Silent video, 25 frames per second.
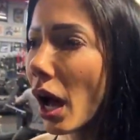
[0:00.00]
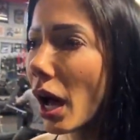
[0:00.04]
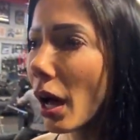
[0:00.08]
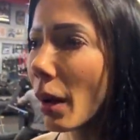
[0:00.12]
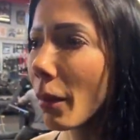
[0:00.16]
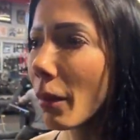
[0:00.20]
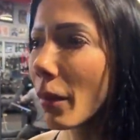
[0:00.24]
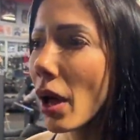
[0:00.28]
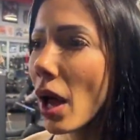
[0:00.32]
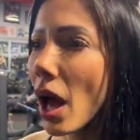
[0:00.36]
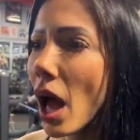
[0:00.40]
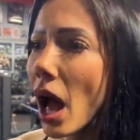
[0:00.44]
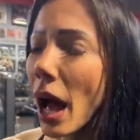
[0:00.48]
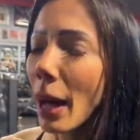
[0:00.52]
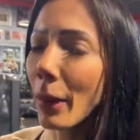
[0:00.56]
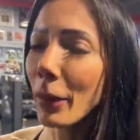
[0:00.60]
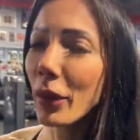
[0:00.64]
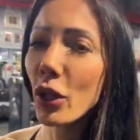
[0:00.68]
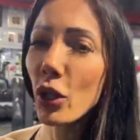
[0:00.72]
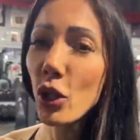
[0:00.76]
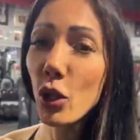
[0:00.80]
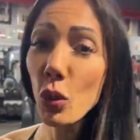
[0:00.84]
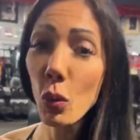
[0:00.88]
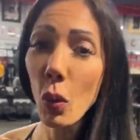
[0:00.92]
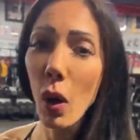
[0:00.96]
I'm
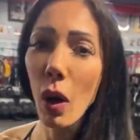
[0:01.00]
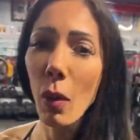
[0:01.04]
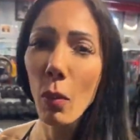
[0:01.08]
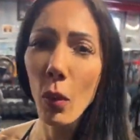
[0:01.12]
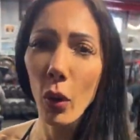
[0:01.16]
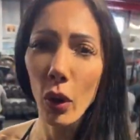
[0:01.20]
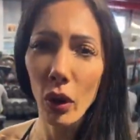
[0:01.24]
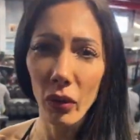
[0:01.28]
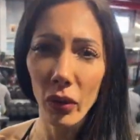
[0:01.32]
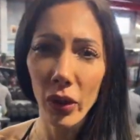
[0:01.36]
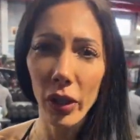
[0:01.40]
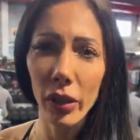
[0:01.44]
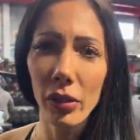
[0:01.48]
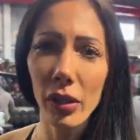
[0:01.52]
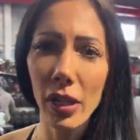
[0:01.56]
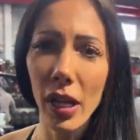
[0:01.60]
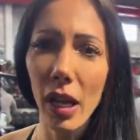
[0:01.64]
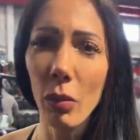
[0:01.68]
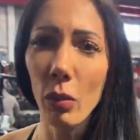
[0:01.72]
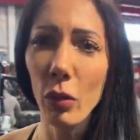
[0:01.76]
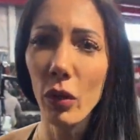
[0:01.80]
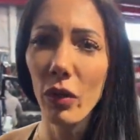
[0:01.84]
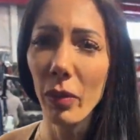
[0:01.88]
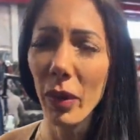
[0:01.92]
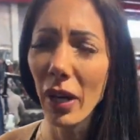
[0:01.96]
gonna do one more rear
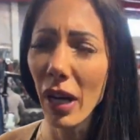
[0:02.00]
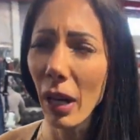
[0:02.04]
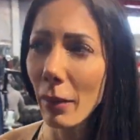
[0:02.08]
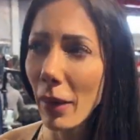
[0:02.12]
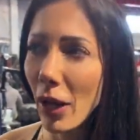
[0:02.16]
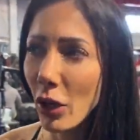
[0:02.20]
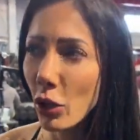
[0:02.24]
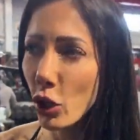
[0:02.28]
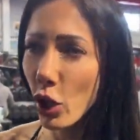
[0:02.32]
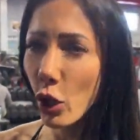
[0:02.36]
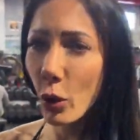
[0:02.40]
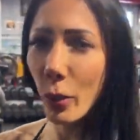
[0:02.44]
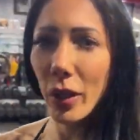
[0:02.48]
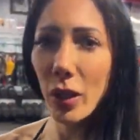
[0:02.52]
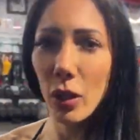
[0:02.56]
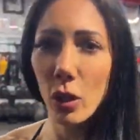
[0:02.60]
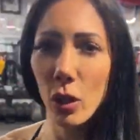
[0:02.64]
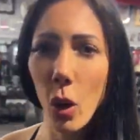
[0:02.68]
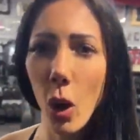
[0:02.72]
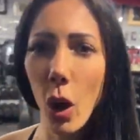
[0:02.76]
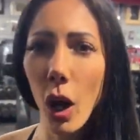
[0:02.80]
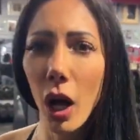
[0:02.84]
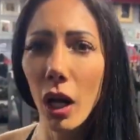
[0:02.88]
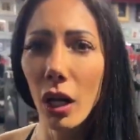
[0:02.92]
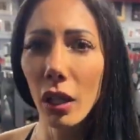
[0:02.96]
delt movement. I'm not sure what
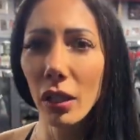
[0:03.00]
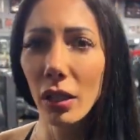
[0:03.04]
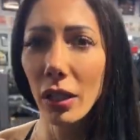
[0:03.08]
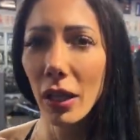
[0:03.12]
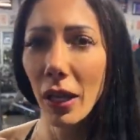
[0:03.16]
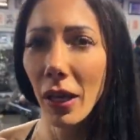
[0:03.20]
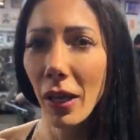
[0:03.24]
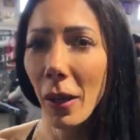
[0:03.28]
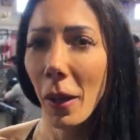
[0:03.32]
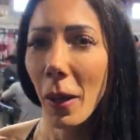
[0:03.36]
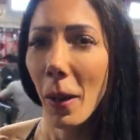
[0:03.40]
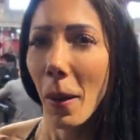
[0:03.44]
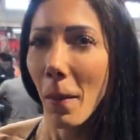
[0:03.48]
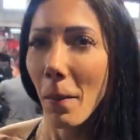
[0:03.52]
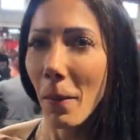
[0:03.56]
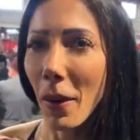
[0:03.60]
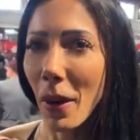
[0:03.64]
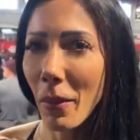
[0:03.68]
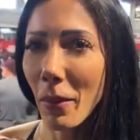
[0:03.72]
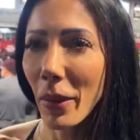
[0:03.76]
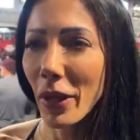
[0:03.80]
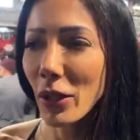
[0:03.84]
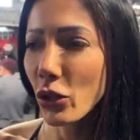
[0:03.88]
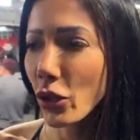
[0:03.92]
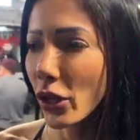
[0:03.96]
it's called,
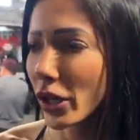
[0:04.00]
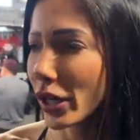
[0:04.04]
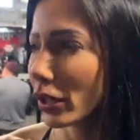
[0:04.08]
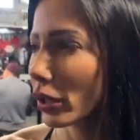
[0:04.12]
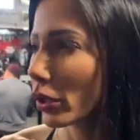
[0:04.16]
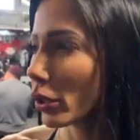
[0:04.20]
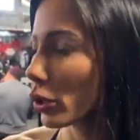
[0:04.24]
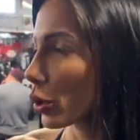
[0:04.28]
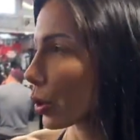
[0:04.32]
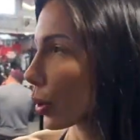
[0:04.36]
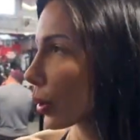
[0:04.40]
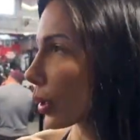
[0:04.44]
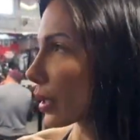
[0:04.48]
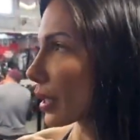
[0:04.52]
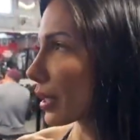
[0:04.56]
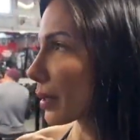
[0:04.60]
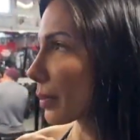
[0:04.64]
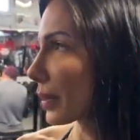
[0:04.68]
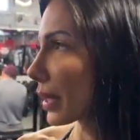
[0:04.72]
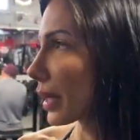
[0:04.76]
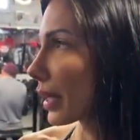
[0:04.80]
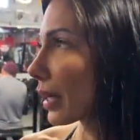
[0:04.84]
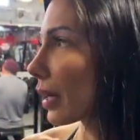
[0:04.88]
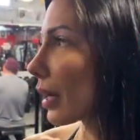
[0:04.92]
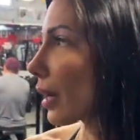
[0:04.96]
but my trainer showed it
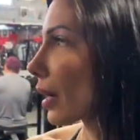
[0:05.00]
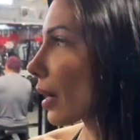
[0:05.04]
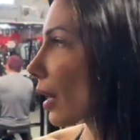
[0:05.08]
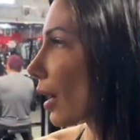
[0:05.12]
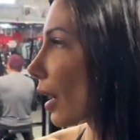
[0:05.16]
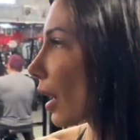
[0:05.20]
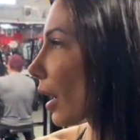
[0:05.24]
to me.